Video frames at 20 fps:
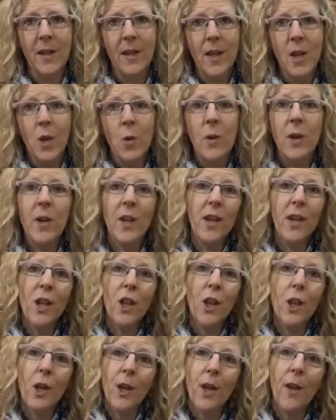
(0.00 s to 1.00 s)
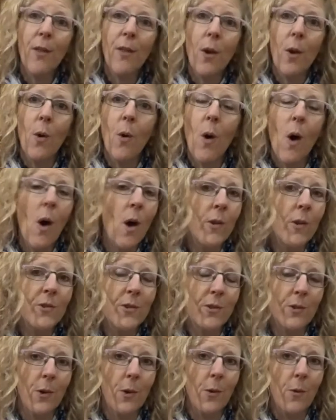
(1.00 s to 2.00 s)
We are going to look, though,
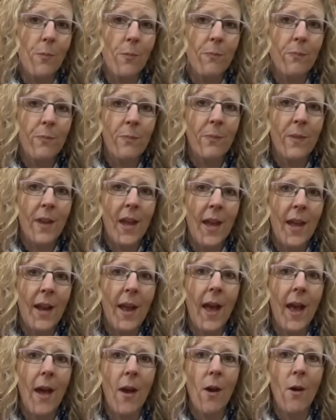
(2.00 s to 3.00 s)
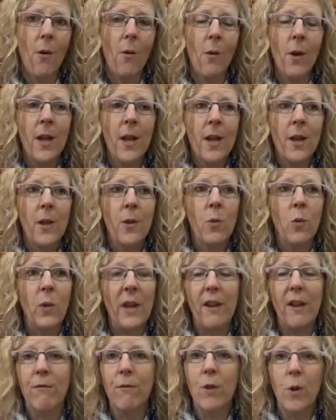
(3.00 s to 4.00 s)
also at how we
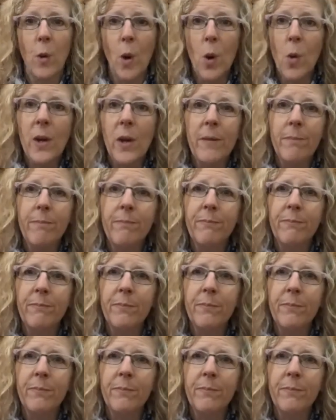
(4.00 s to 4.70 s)
have grown,